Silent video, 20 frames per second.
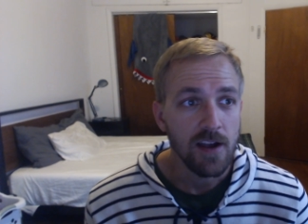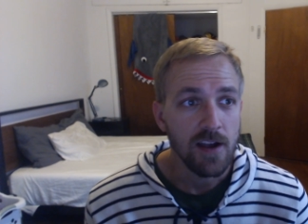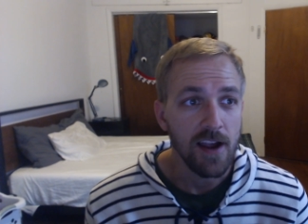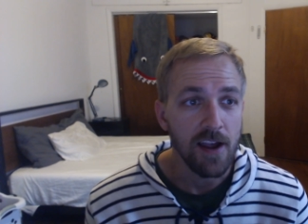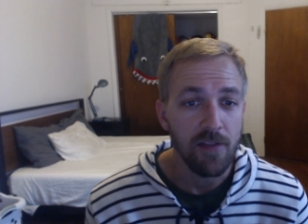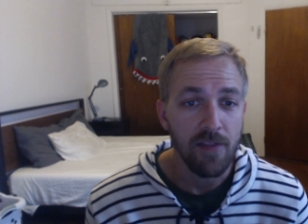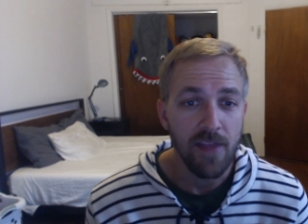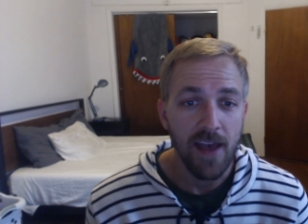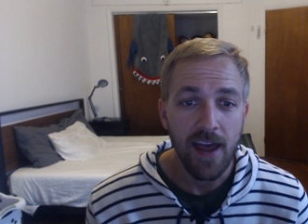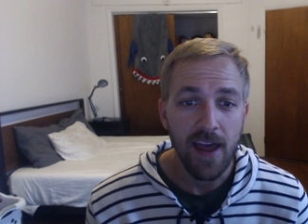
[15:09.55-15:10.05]

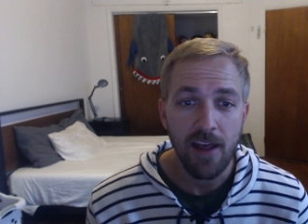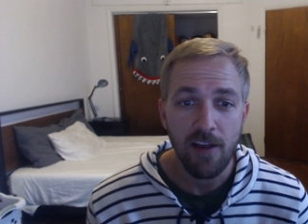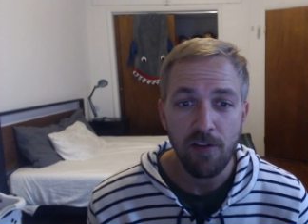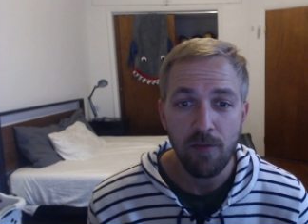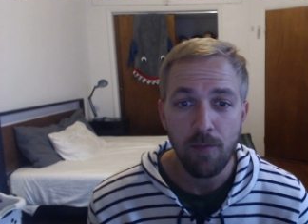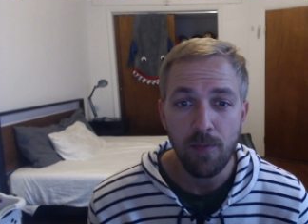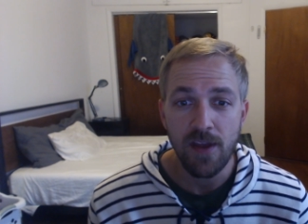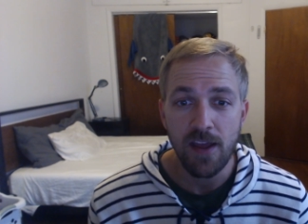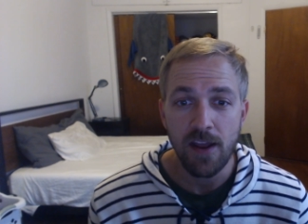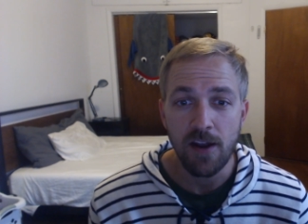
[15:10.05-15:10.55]
And that
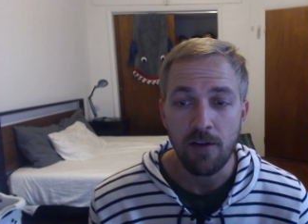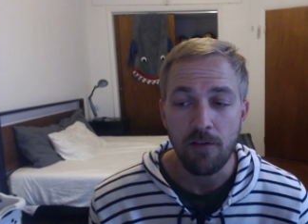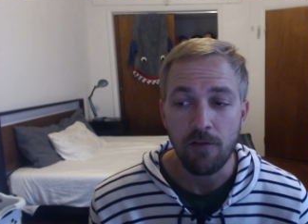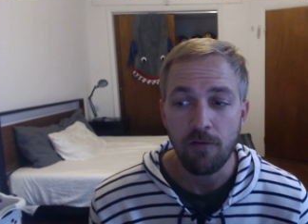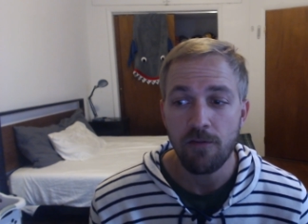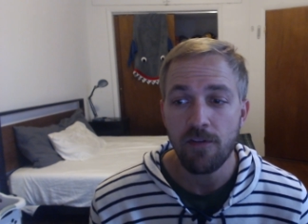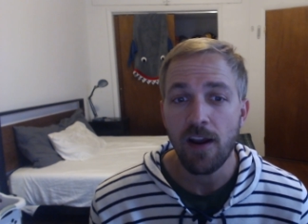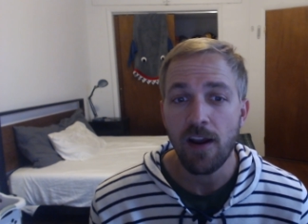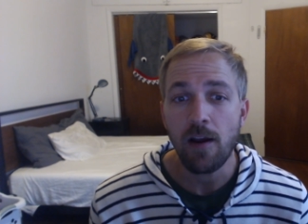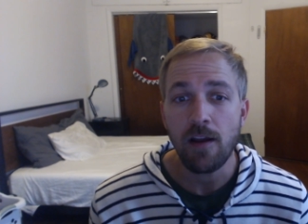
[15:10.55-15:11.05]
has been
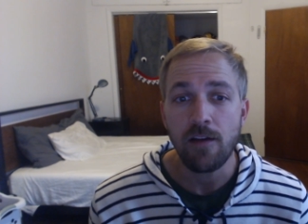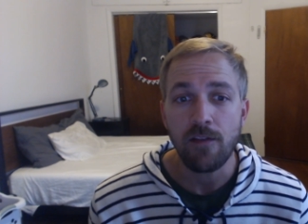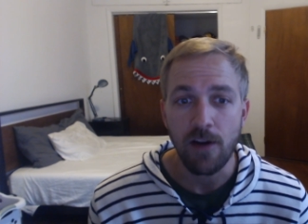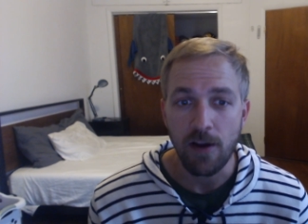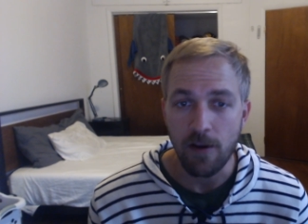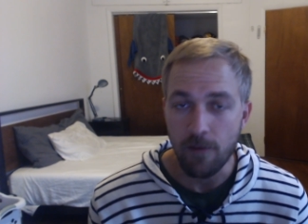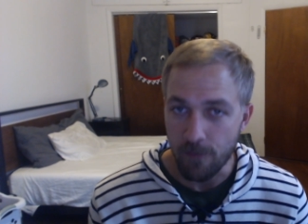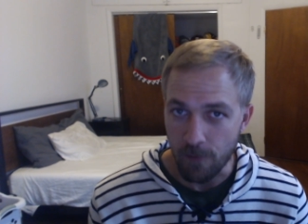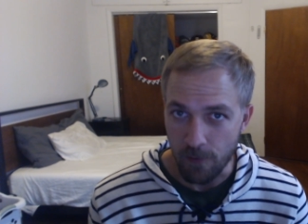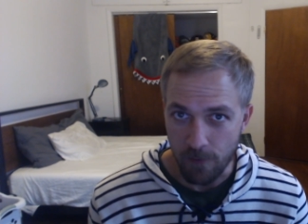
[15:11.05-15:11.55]
very,
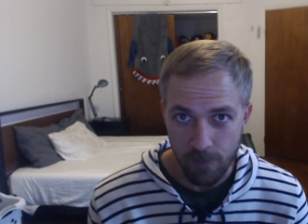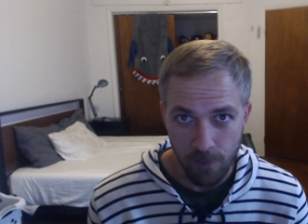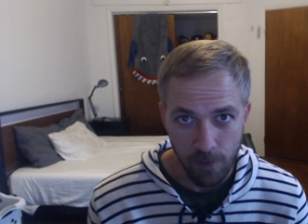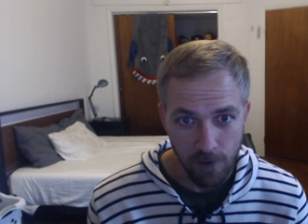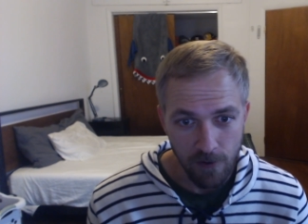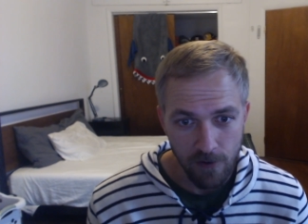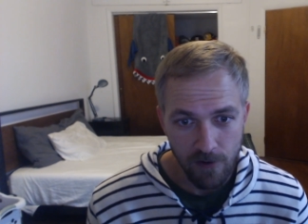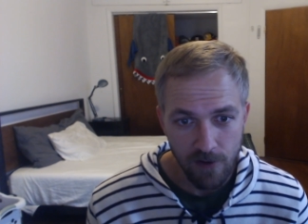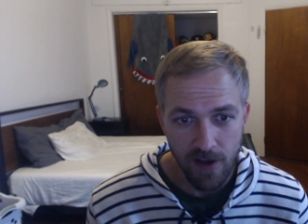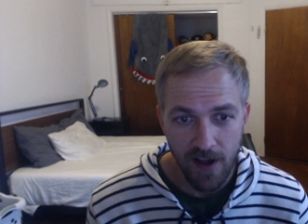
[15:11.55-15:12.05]
very
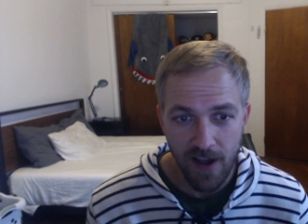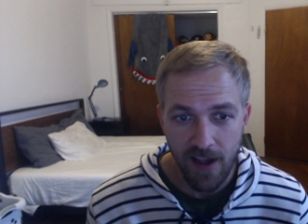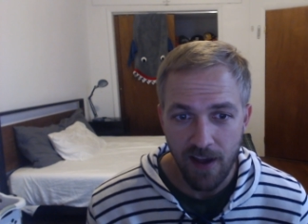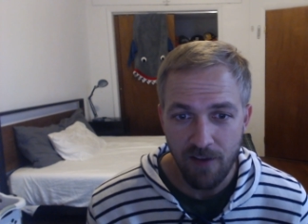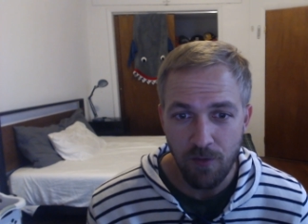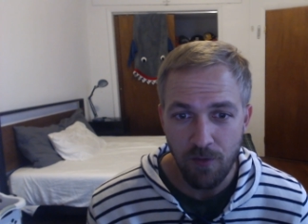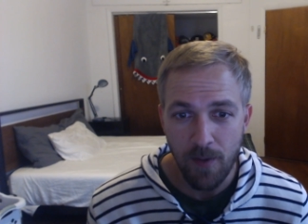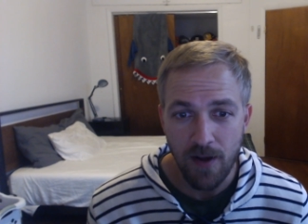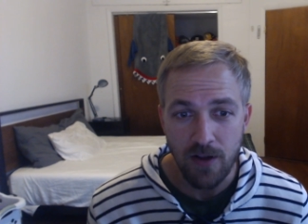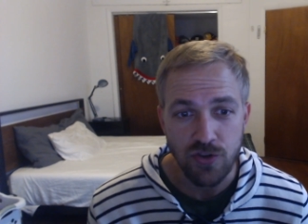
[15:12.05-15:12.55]
fruitful. I
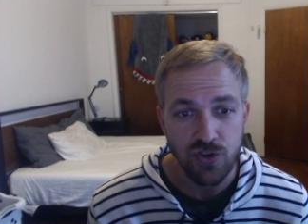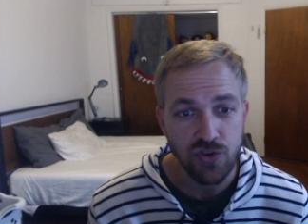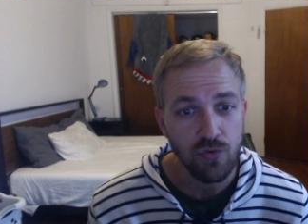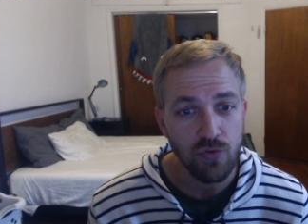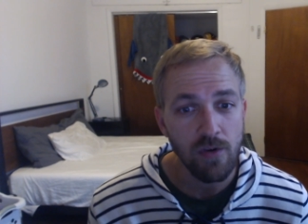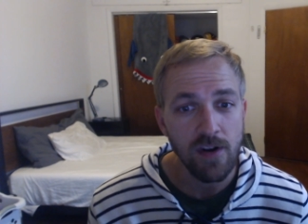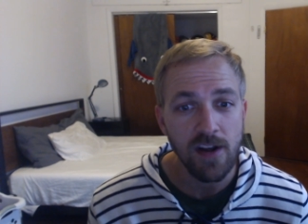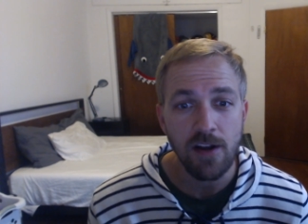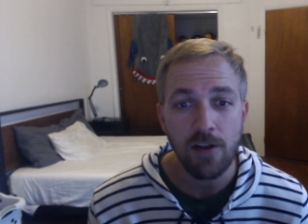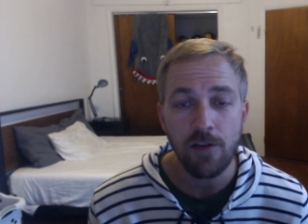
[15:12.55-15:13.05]
have about
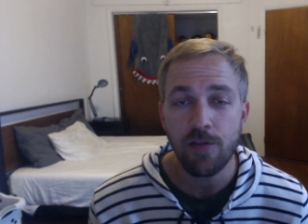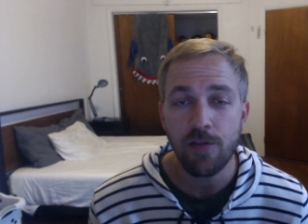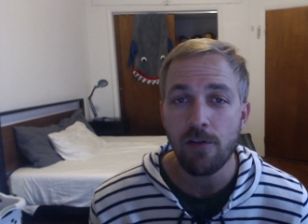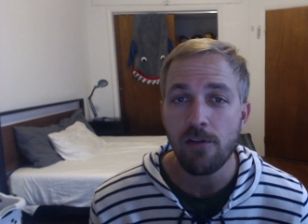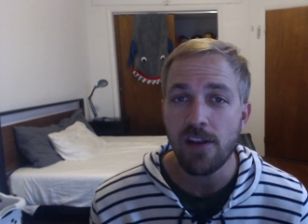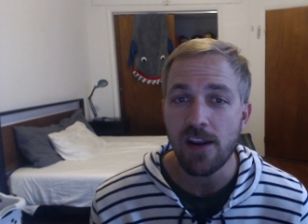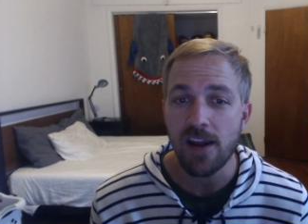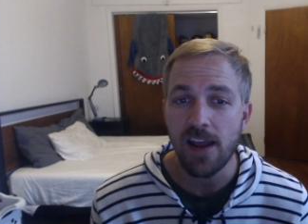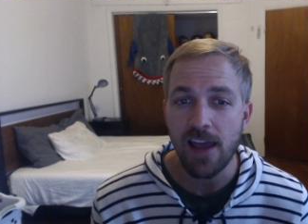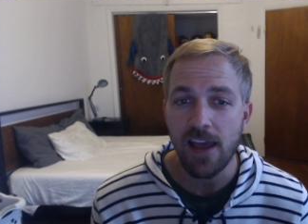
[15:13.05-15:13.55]
20 to
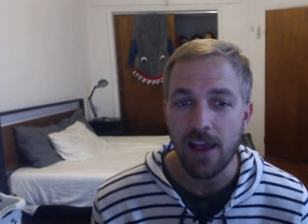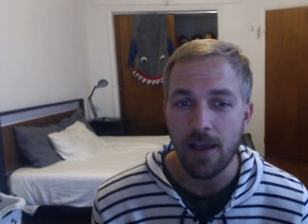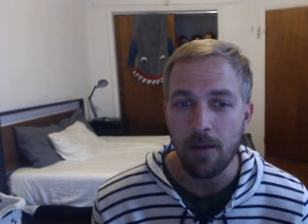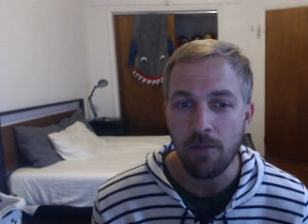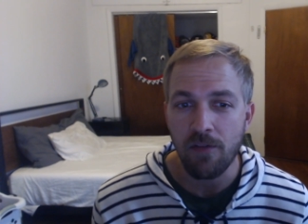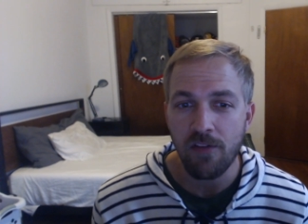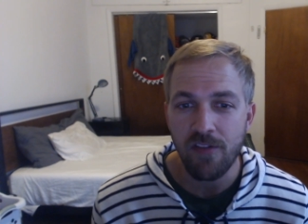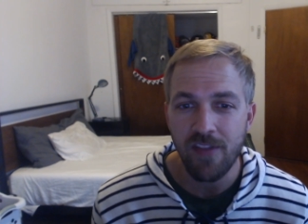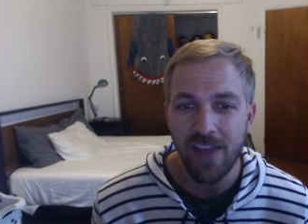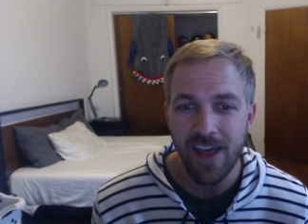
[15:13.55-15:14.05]
30
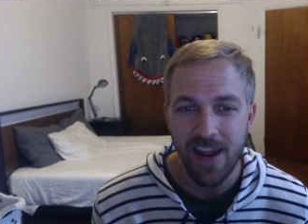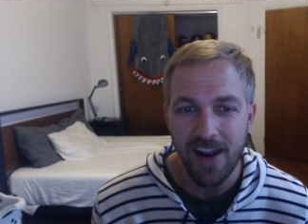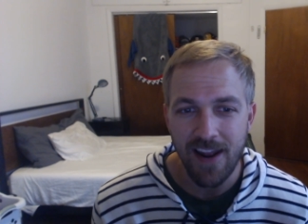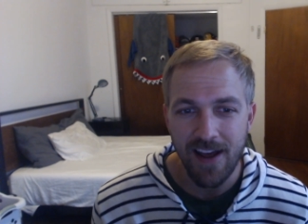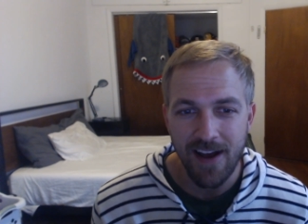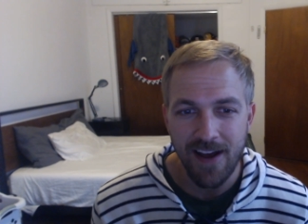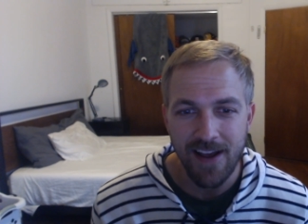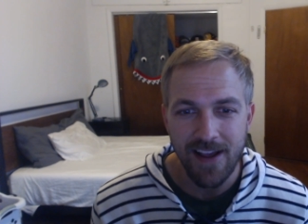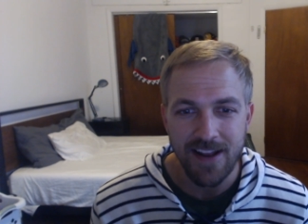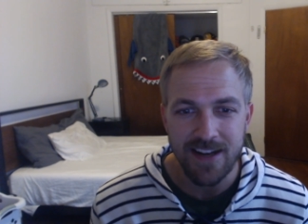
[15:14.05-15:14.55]
names that
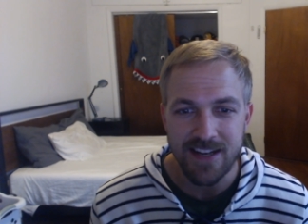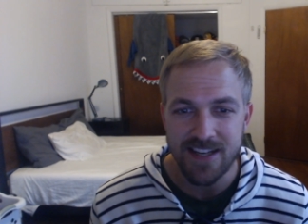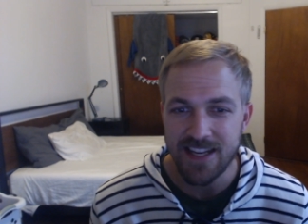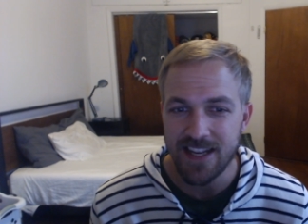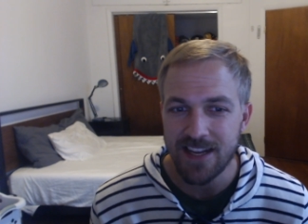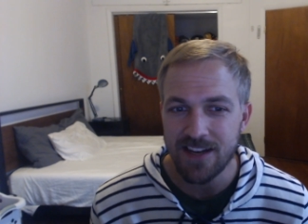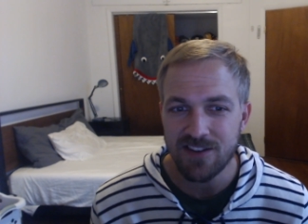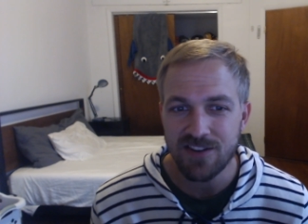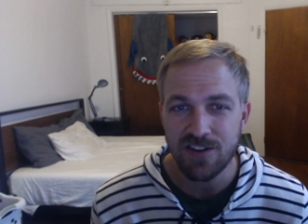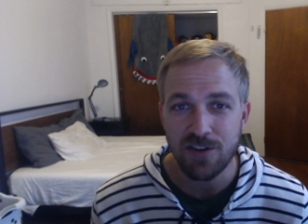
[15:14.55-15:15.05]
I
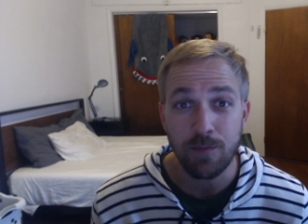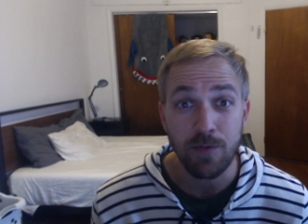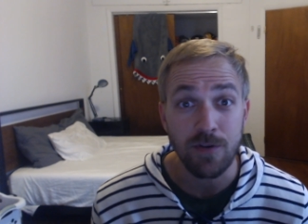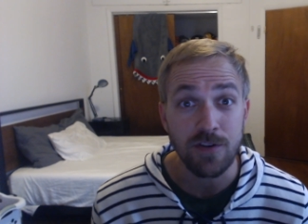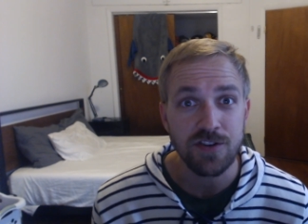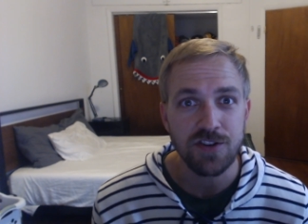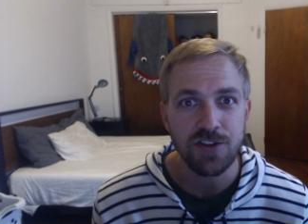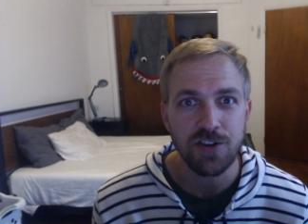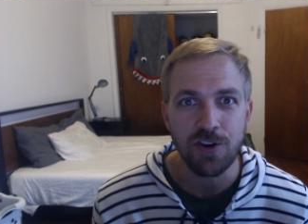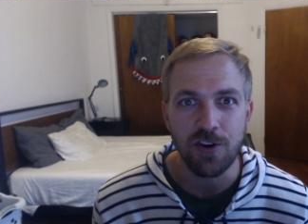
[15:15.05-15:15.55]
intend to
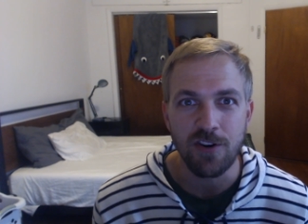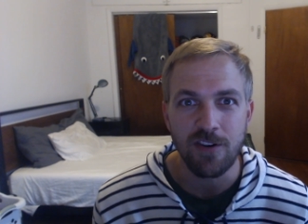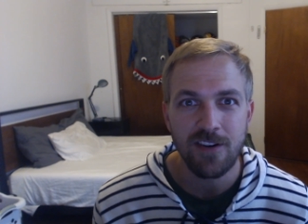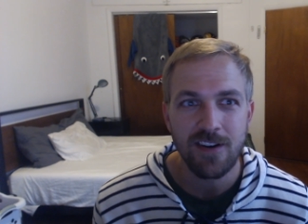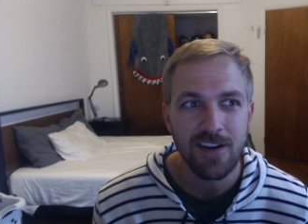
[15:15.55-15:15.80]
pursue